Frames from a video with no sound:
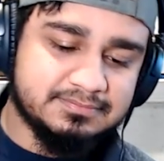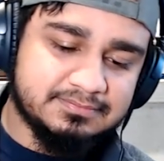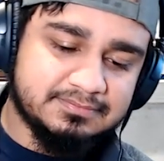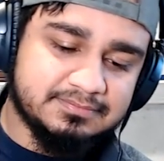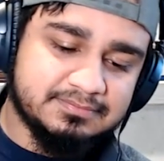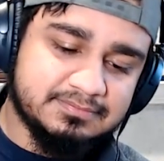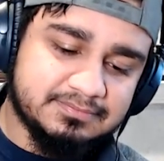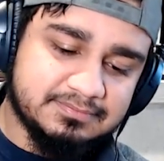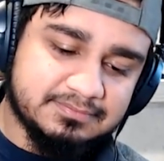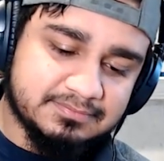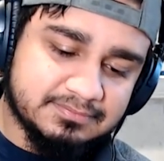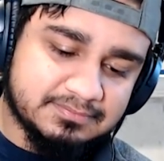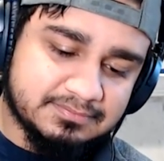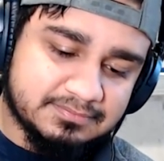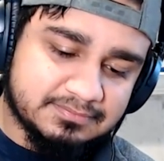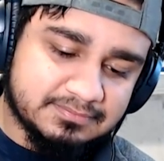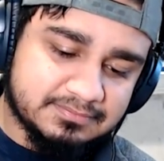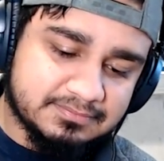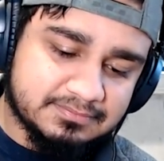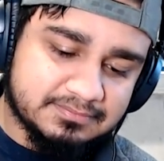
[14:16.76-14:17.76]

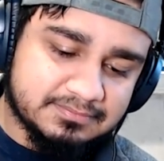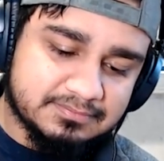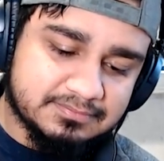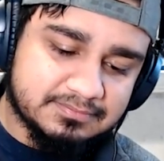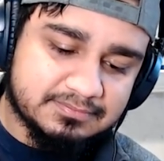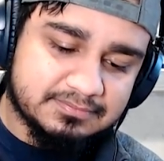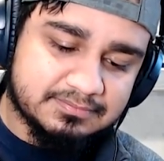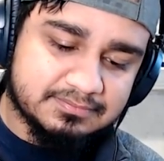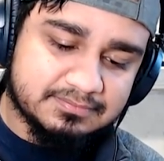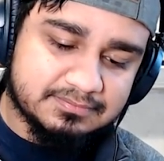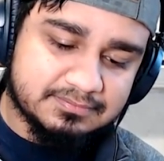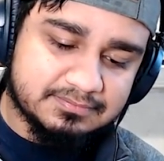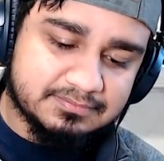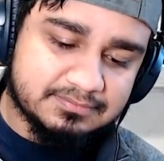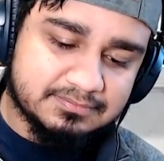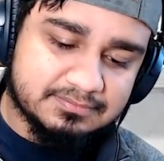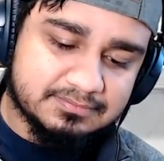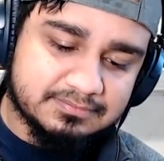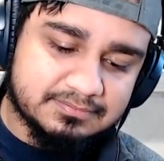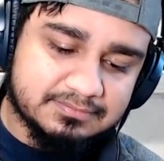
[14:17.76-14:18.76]

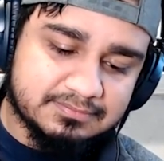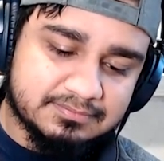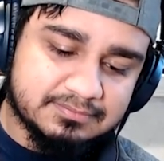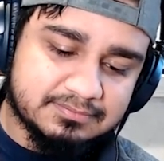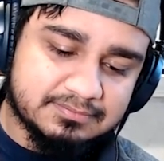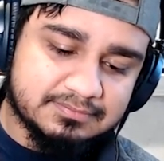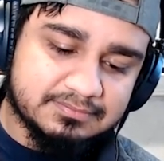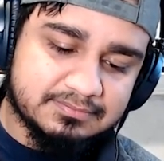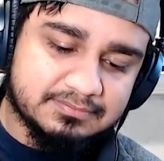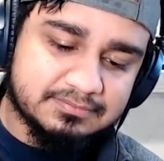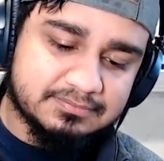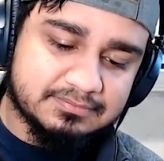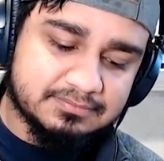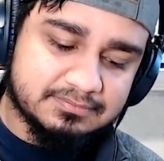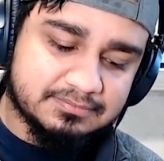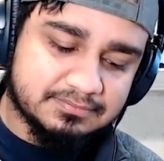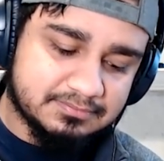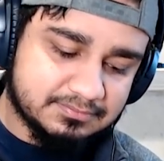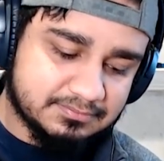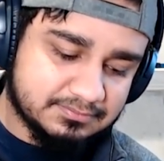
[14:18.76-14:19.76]

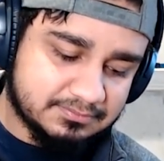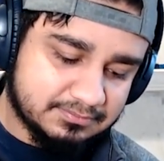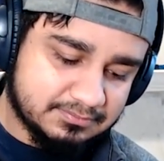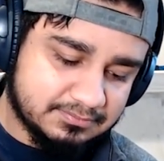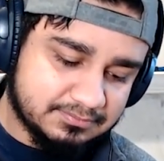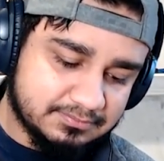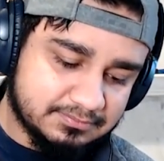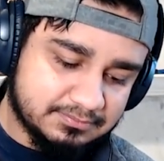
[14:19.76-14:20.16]
[no speech]